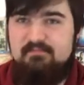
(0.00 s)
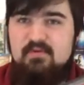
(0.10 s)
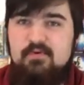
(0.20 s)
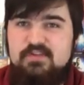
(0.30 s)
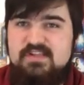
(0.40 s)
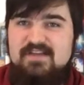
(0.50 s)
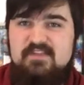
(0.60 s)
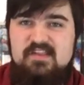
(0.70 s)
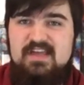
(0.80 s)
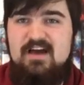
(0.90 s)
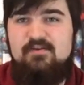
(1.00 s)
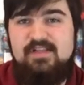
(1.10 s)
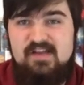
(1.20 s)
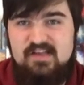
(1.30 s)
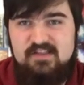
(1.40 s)
but we'll just have to see how
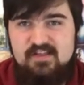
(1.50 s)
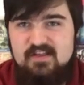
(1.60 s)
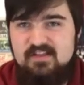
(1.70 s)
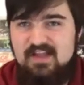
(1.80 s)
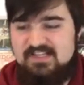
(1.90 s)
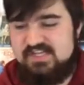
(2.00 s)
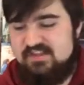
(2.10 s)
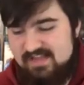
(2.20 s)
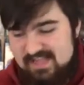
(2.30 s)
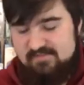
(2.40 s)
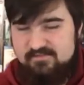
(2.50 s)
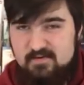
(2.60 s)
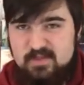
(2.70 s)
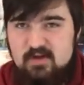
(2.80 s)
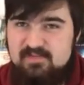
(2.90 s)
it does. Not just as a
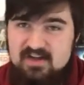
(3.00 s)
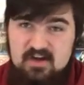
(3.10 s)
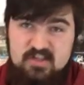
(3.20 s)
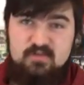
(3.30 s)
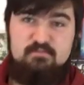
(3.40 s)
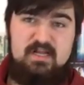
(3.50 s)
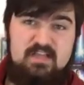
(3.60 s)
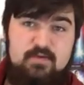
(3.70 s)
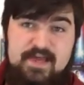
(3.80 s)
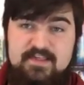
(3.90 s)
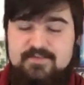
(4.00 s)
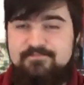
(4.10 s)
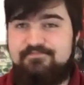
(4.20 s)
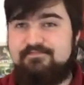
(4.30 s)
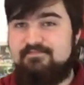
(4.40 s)
film and all, but also money-wise.
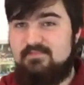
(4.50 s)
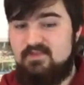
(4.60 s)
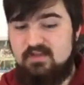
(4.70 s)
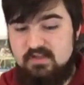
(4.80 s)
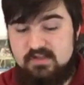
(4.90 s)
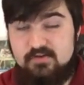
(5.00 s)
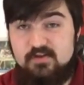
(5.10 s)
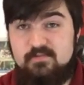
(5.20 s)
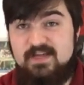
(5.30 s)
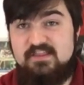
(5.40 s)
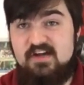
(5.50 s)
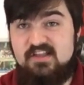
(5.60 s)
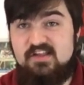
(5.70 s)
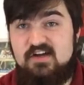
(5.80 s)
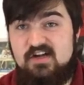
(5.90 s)
So those are my
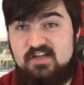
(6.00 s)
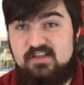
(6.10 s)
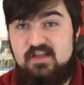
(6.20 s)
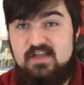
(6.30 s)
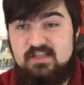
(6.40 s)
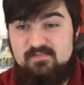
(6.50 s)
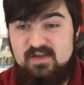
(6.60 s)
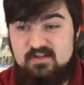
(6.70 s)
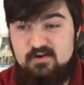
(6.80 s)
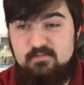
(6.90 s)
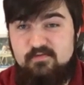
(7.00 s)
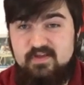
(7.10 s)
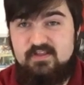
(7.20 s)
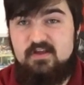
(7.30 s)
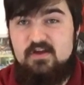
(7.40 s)
thoughts on the Pixar
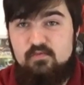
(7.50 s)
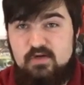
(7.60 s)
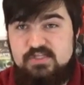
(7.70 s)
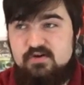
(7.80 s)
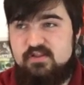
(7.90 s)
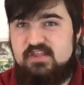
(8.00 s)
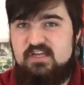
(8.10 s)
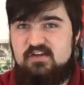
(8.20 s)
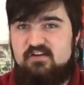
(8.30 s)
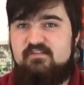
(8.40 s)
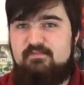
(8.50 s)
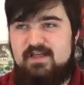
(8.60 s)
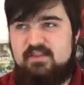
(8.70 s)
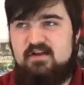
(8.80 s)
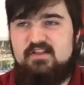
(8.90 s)
movies. What'd you all think of
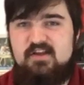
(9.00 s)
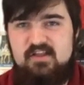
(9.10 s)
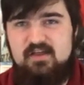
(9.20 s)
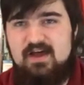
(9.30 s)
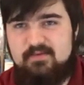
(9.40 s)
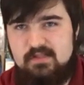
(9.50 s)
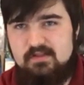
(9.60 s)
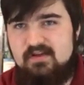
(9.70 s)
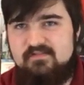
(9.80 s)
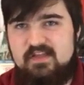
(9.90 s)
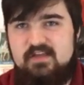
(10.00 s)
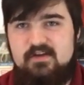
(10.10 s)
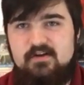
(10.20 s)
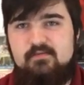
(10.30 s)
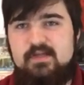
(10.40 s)
my thoughts on it? I would love to
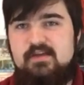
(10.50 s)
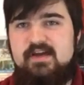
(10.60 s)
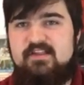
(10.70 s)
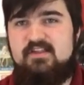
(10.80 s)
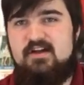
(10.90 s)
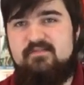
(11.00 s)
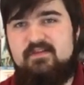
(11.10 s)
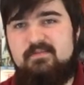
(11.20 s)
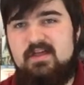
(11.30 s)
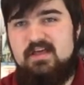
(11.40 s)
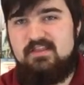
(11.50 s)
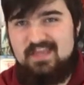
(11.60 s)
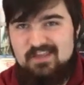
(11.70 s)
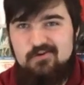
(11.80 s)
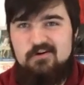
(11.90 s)
hear what you guys thought of them.
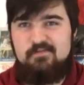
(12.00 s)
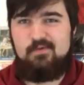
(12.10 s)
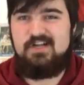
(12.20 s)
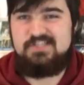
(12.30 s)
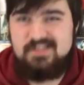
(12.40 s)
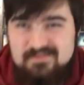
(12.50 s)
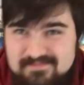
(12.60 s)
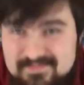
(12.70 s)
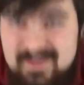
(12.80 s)
Thank you all for watching,